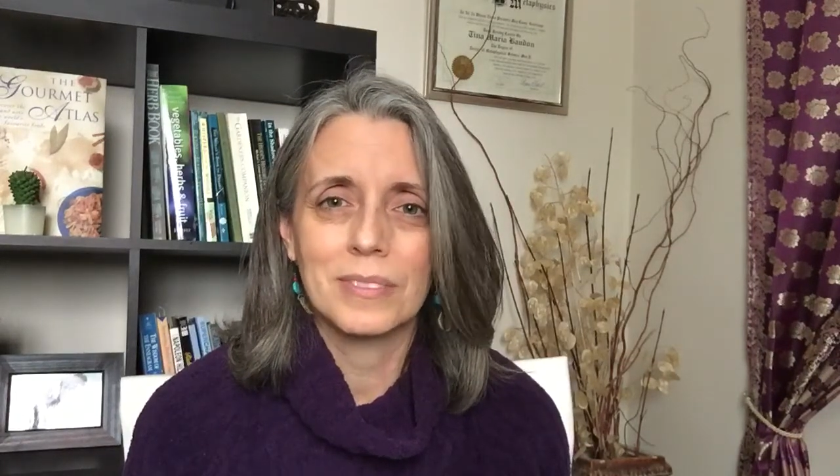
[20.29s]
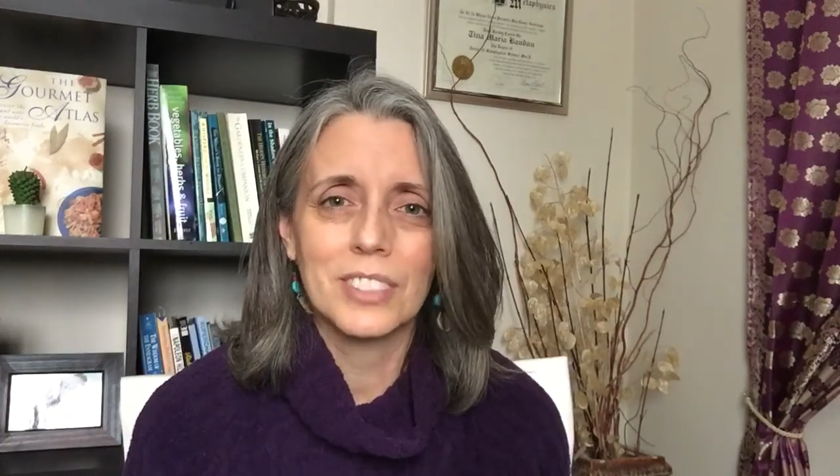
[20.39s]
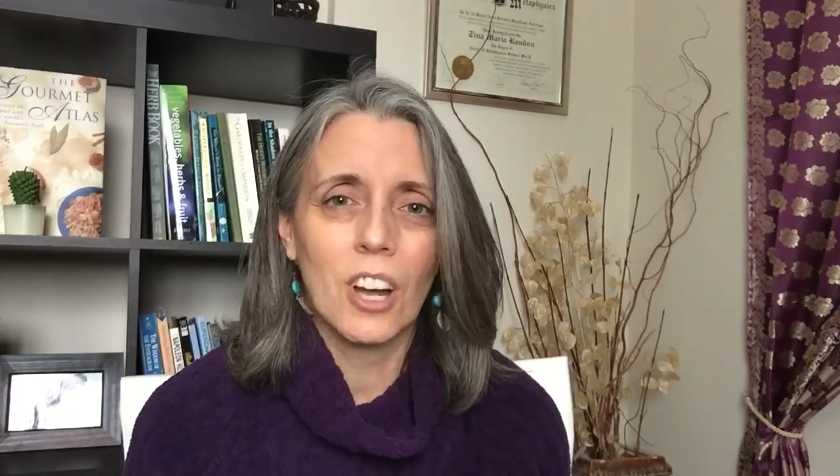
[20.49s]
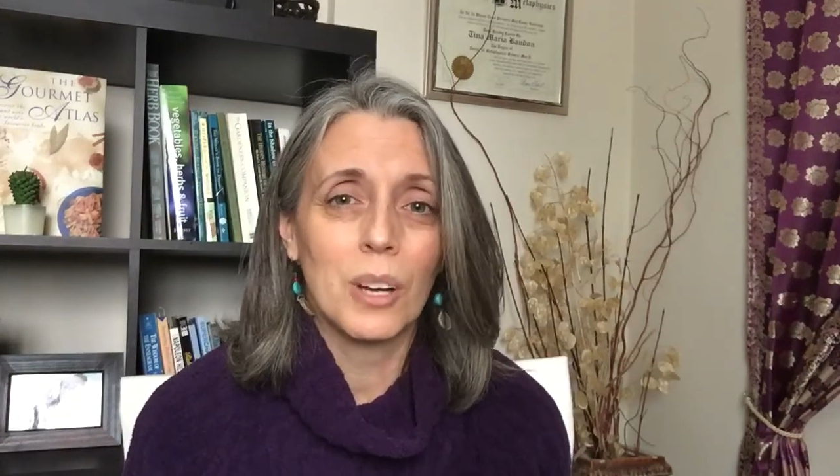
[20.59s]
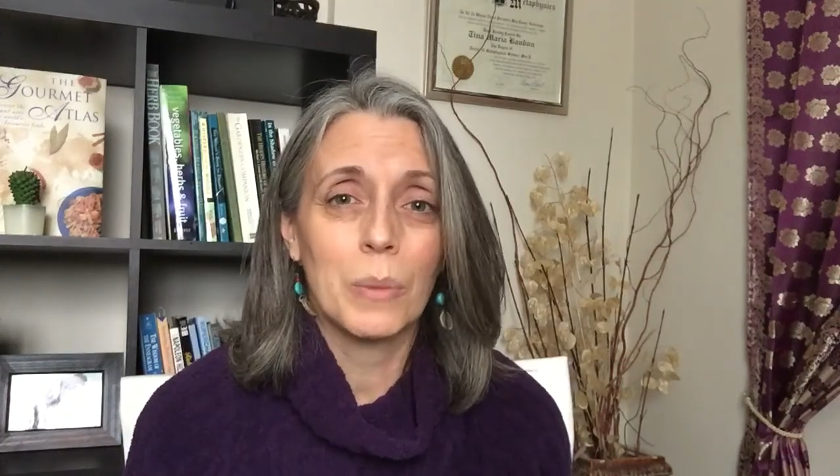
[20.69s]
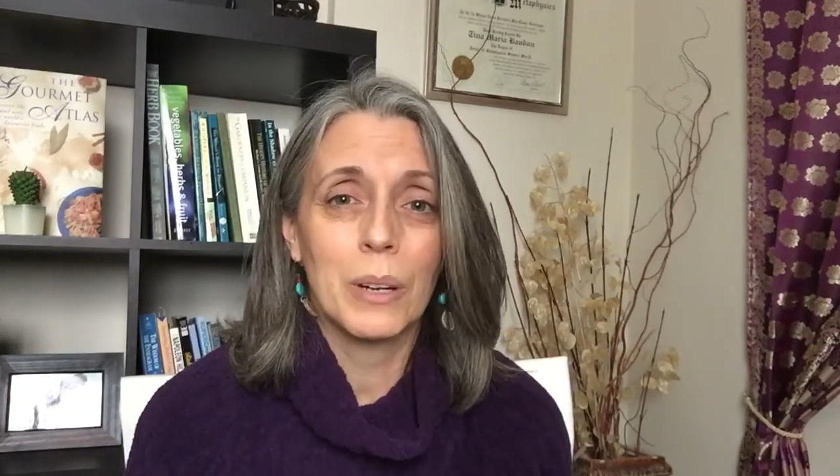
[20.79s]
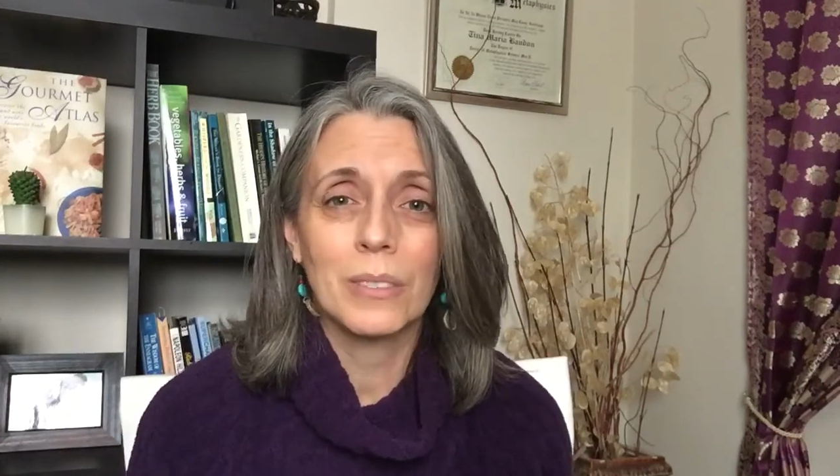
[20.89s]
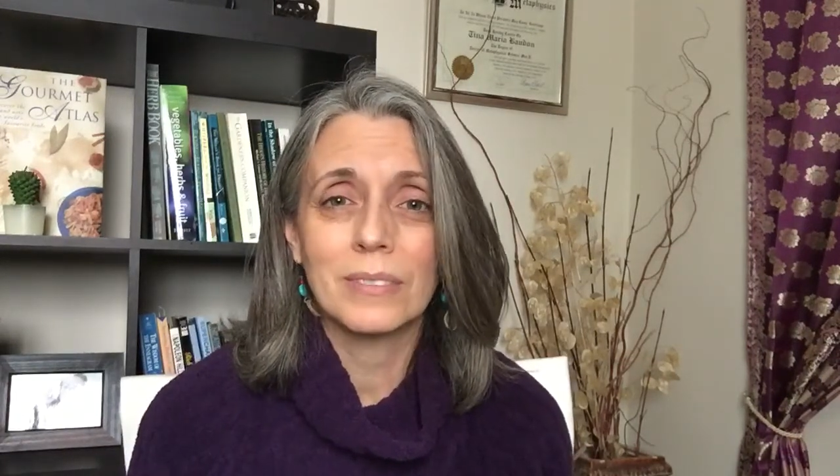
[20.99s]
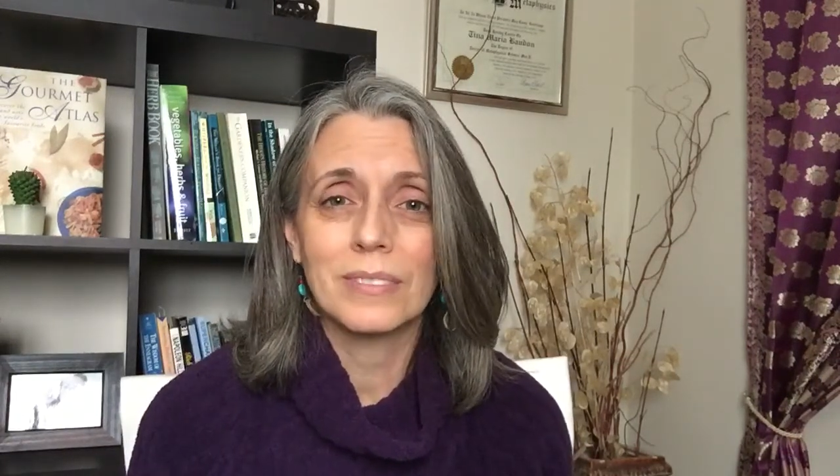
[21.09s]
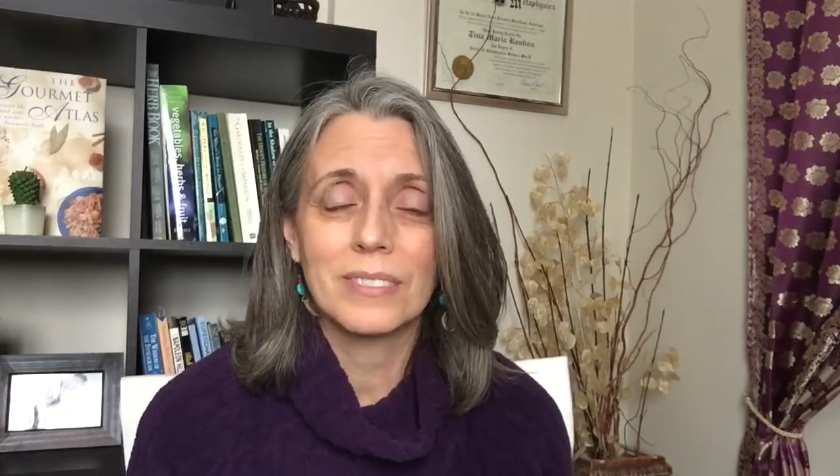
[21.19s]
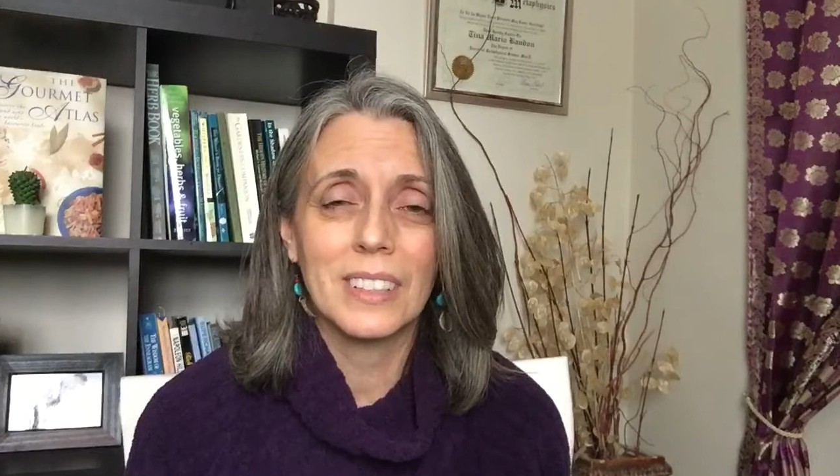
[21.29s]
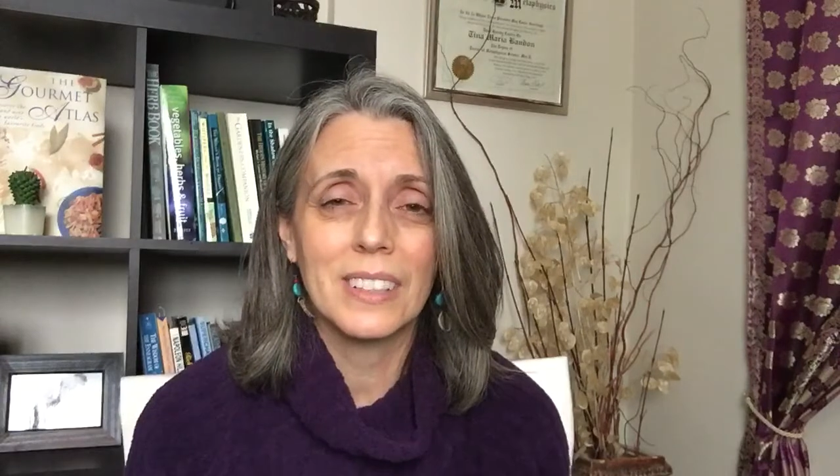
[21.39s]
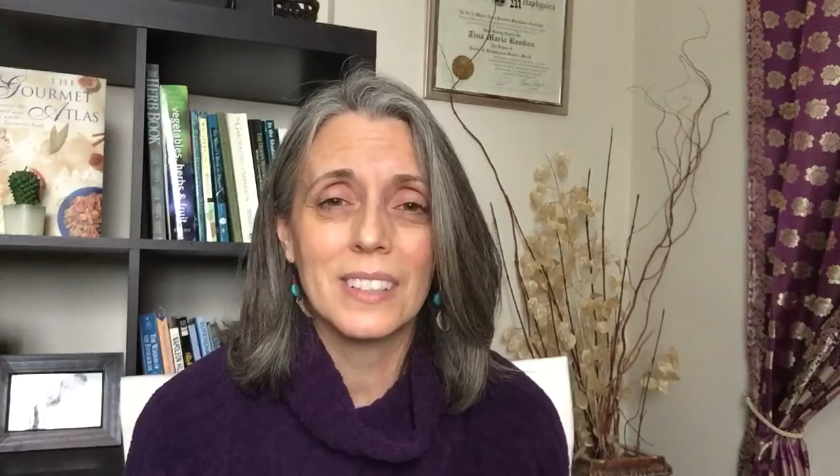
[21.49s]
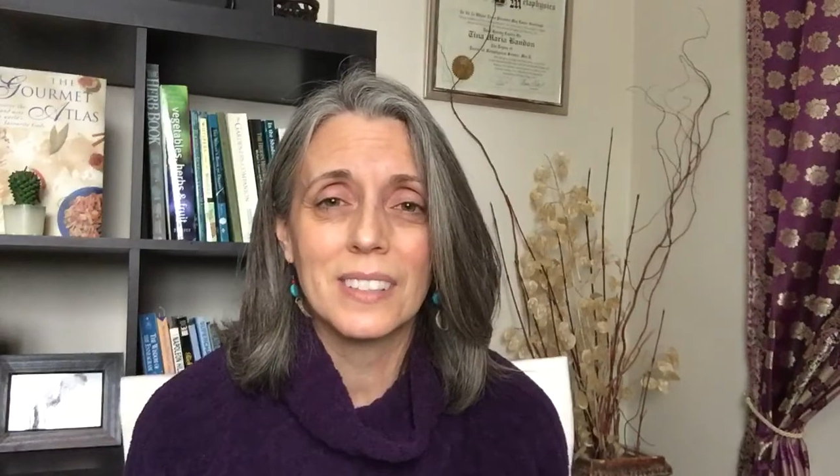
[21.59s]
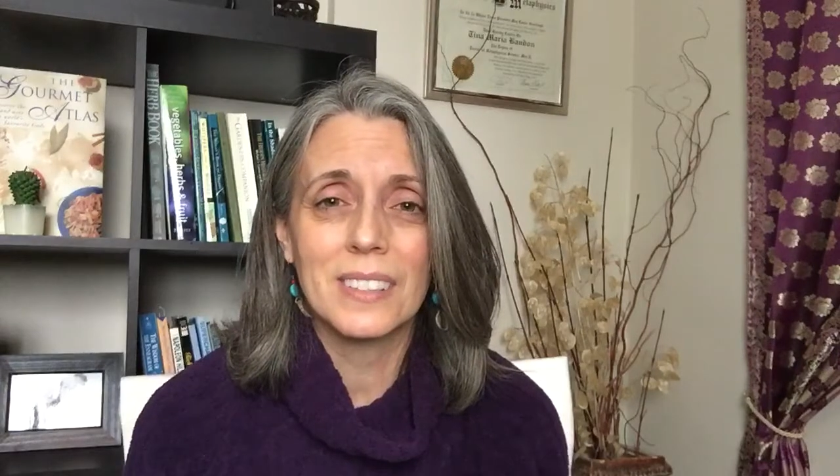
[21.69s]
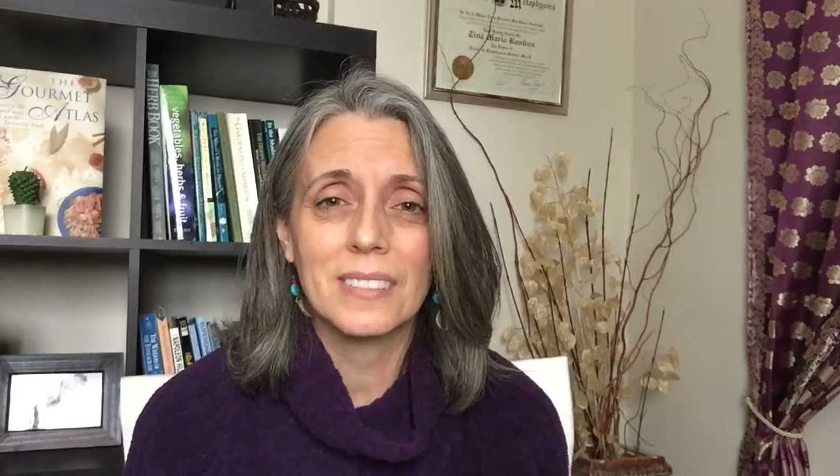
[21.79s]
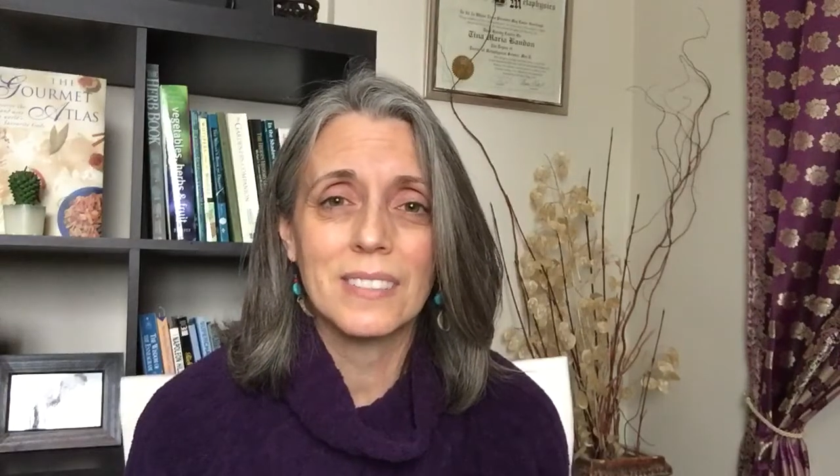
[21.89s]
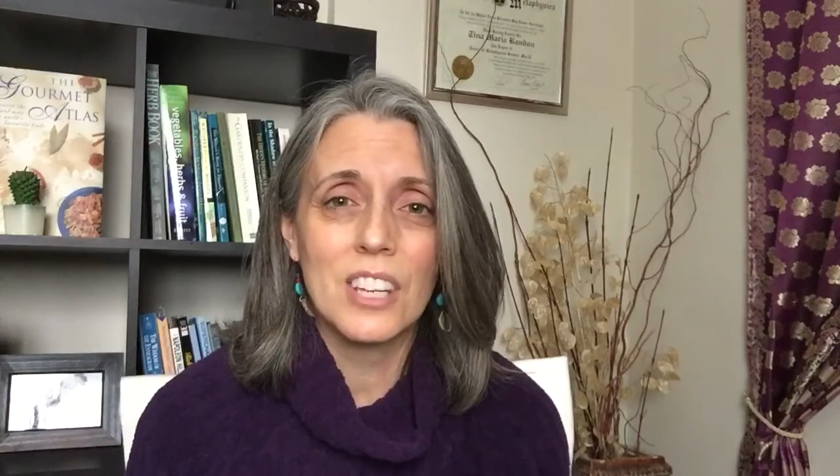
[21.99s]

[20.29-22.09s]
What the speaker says: talk about in this